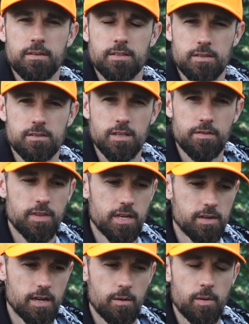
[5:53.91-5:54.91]
doesn't live
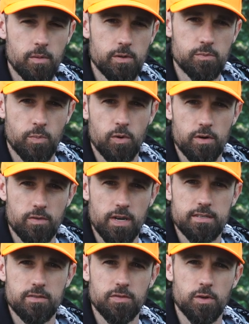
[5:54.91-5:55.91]
there now, but he's born and
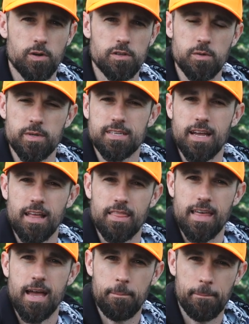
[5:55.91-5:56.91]
raised in Florida, so he's
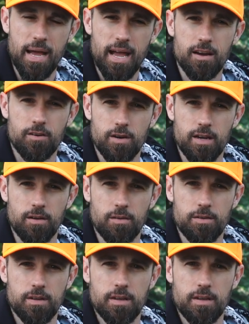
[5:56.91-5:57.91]
got that
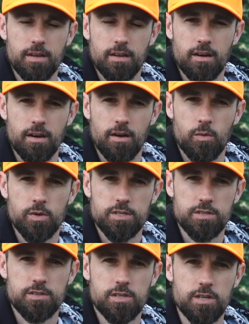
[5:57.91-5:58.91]
background,
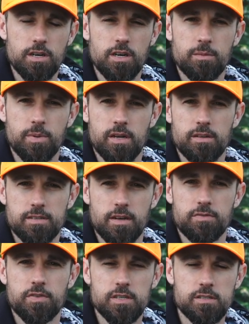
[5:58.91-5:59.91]
which is good, because I
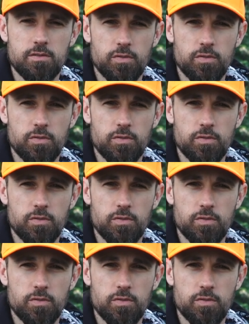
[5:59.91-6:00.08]
fished